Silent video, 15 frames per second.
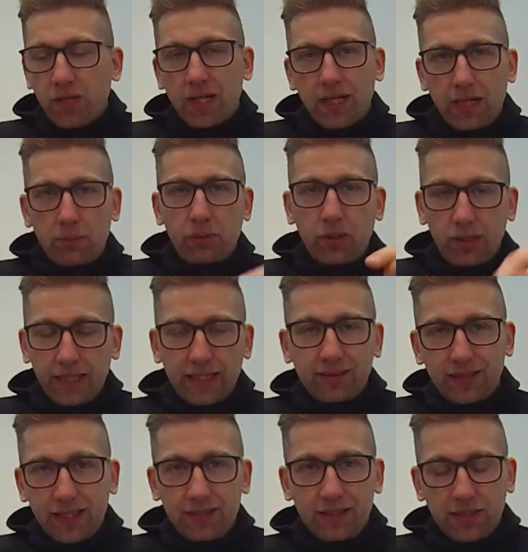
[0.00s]
I'll put a
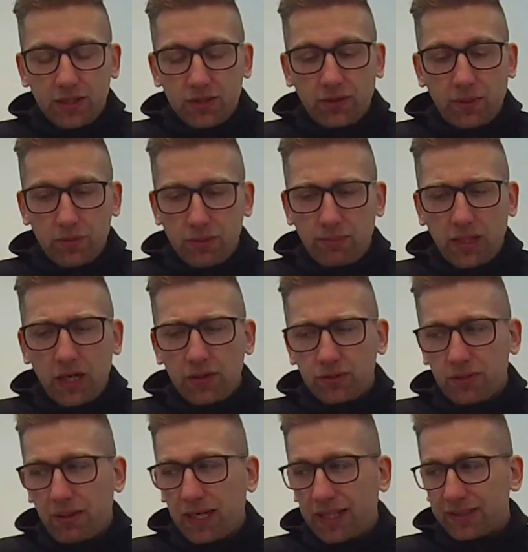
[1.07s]
link in the description below
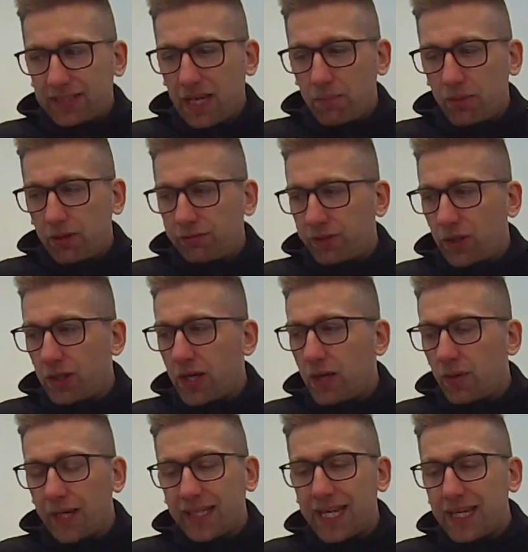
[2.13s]
to my landscape
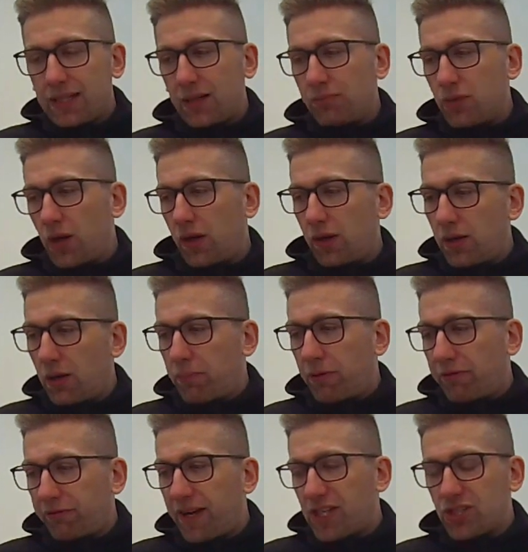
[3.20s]
portfolio. Again, I'm not a
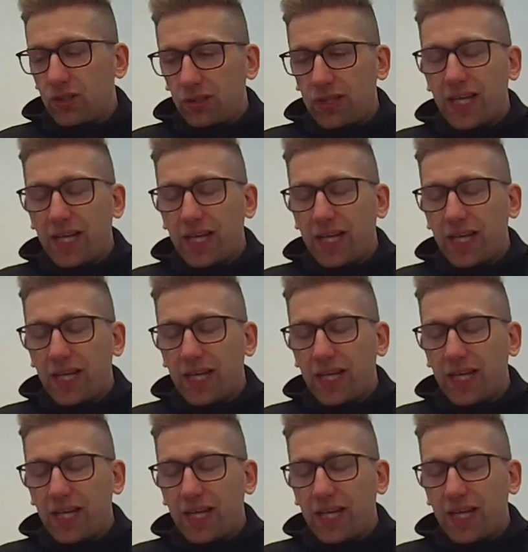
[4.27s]
professional